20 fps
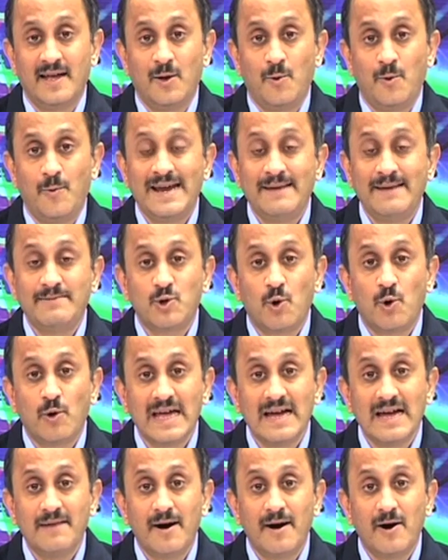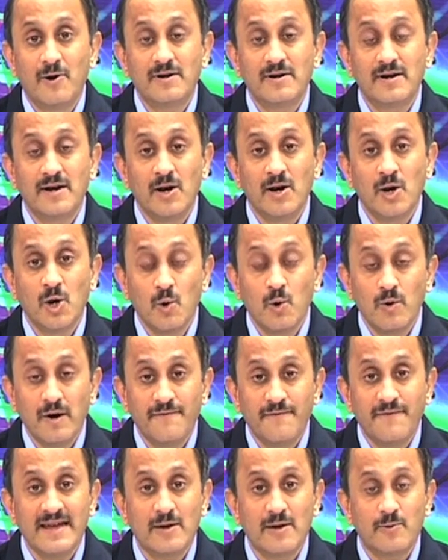When I am talking about lower
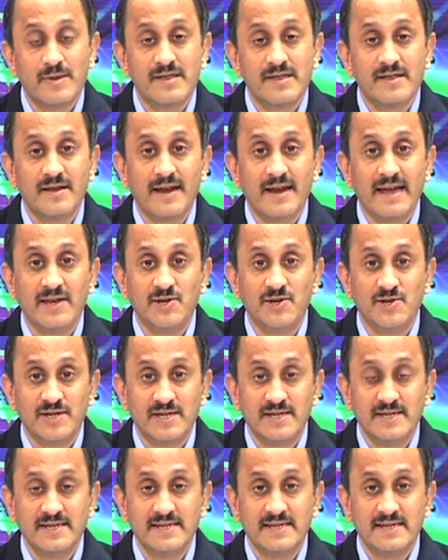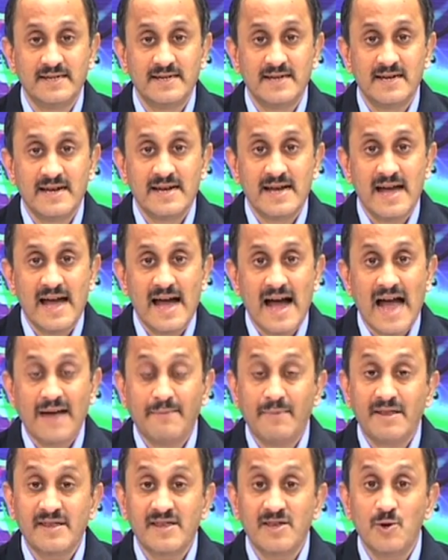frequency ranges, I
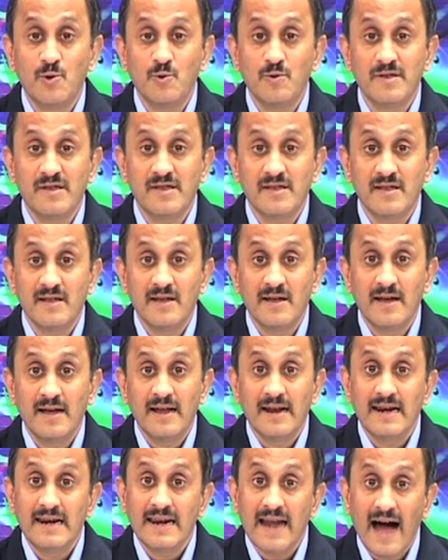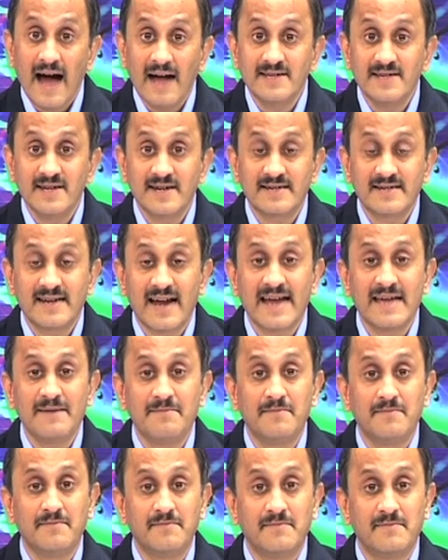must use larger
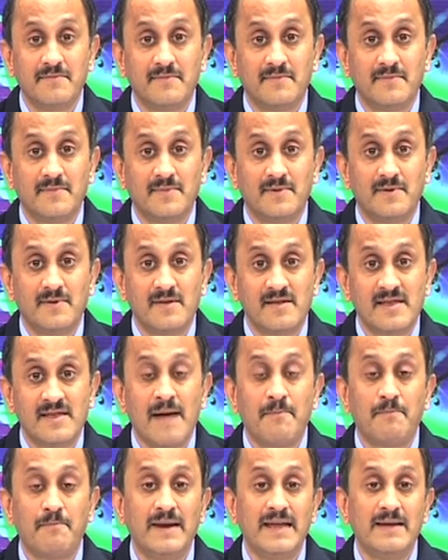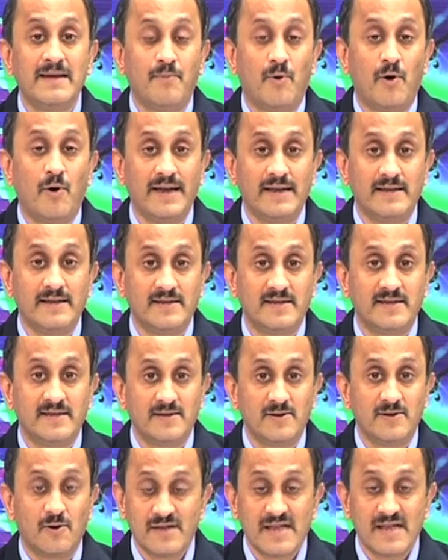time sampling
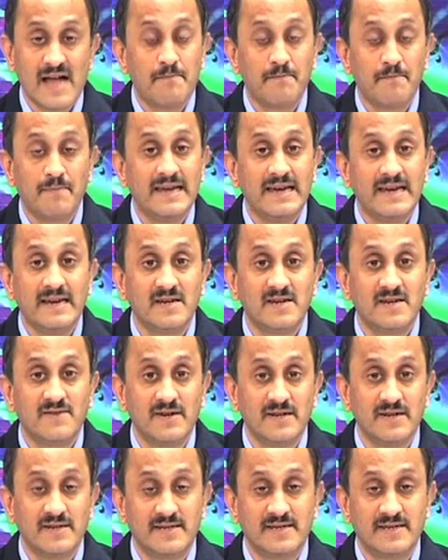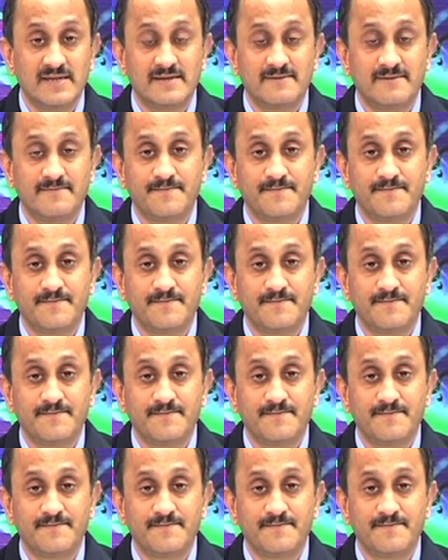points or sampling intervals.